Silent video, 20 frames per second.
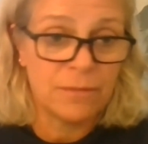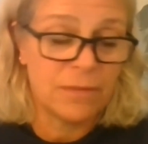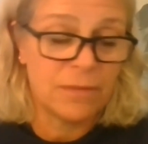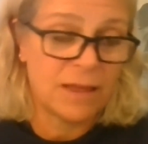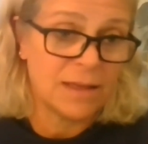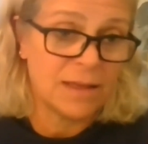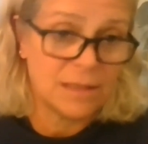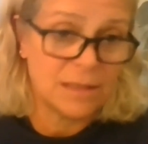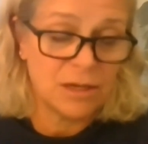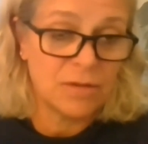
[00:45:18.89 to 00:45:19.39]

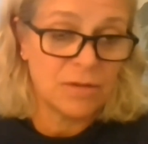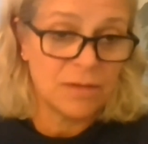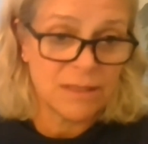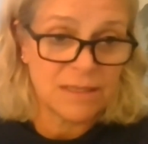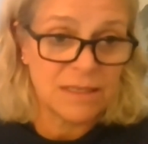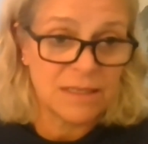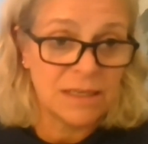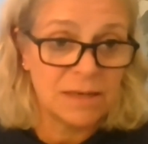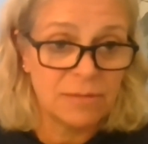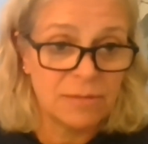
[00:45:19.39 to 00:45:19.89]
that service
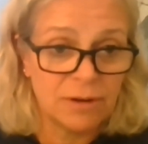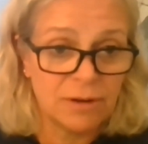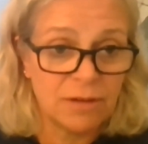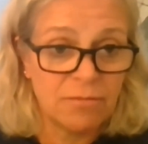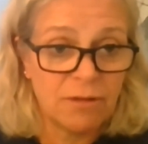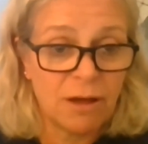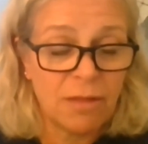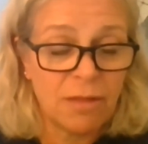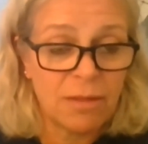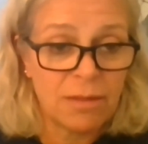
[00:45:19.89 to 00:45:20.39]
delivery,
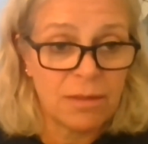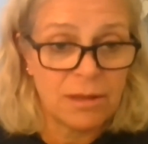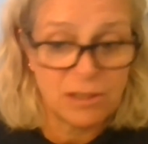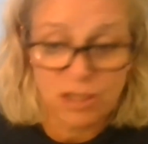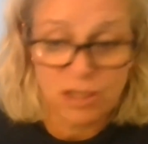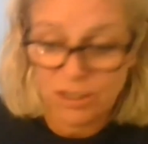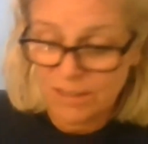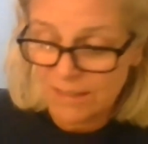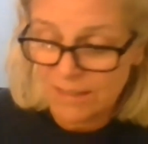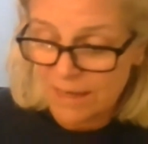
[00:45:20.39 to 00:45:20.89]
rather than
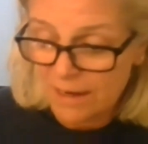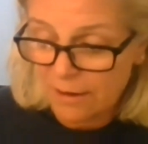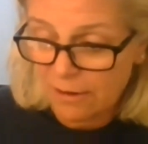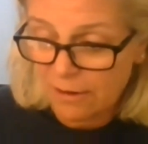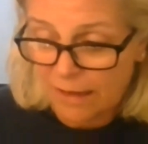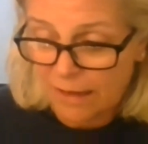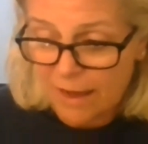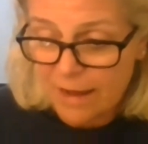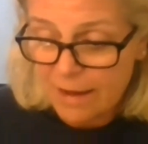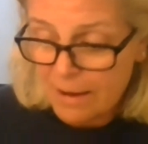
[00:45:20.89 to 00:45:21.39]
just saying,
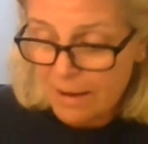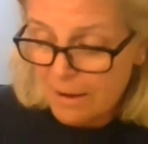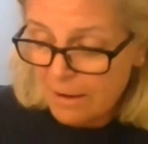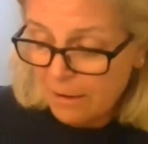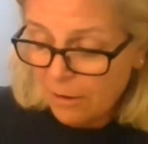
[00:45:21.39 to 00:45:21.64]
okay,